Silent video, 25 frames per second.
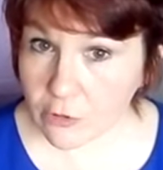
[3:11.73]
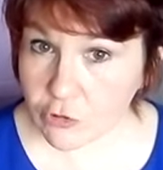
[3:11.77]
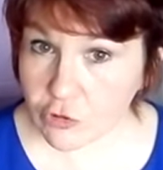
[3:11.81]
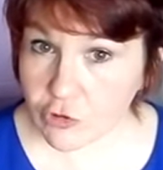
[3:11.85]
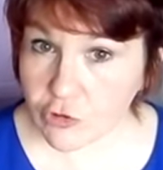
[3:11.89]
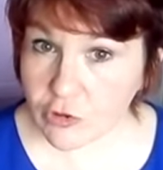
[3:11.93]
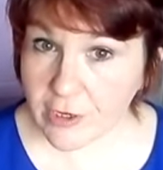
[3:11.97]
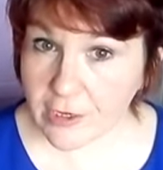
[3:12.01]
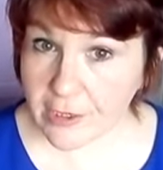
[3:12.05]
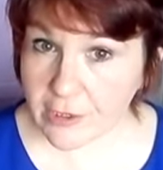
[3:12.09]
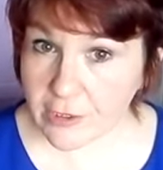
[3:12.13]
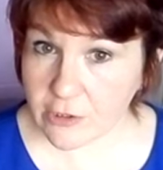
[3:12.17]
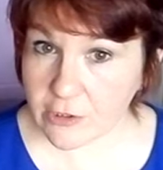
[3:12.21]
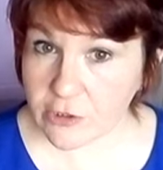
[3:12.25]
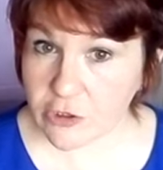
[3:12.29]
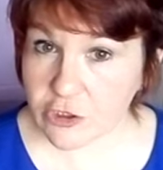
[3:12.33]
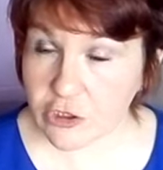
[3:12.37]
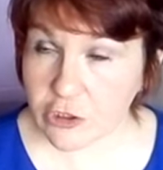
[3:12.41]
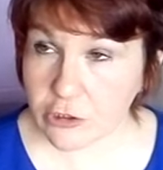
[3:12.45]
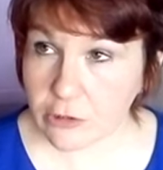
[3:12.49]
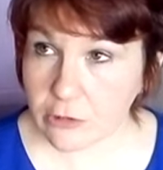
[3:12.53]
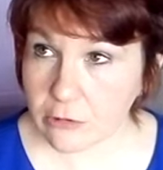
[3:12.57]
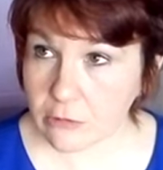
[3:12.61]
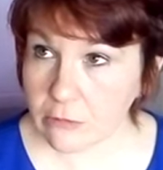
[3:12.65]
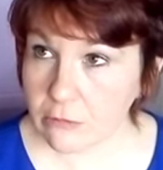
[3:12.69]
trying
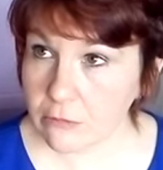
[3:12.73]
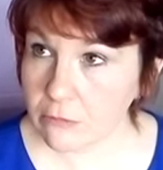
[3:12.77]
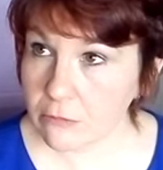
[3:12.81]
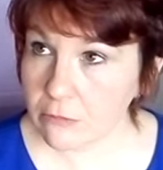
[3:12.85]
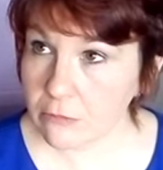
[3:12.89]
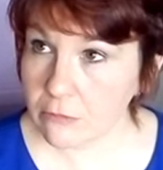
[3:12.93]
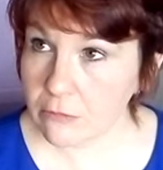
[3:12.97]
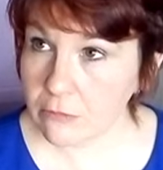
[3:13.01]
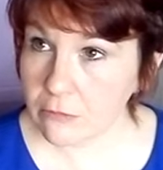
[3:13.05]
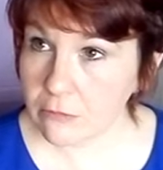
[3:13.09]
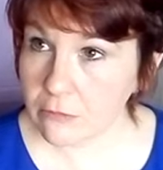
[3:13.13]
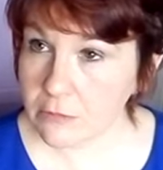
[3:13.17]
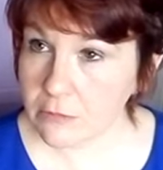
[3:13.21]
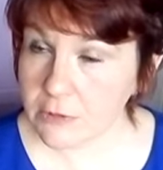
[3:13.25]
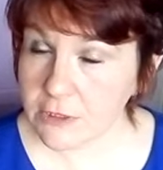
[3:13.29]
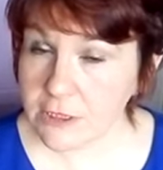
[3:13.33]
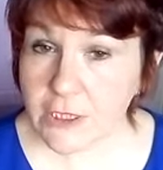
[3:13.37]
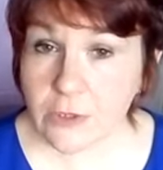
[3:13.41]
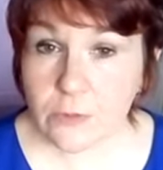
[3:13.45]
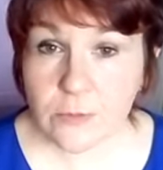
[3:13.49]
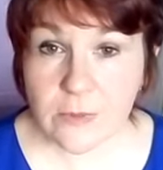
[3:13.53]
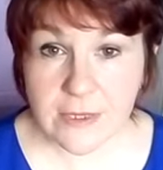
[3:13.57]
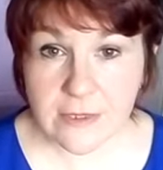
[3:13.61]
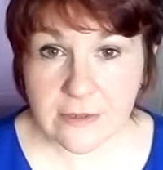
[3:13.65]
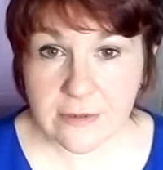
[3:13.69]
to
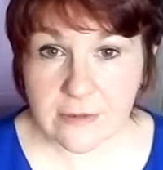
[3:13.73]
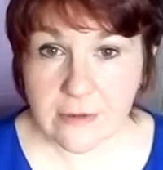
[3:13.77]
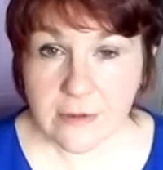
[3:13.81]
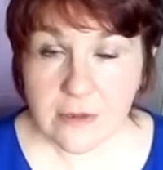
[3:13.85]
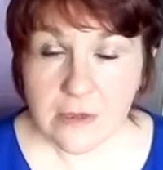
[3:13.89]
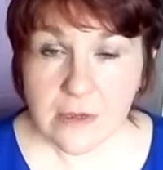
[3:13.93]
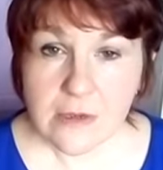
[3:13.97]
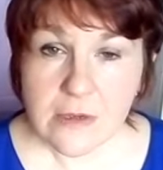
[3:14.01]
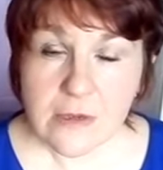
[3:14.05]
deal with.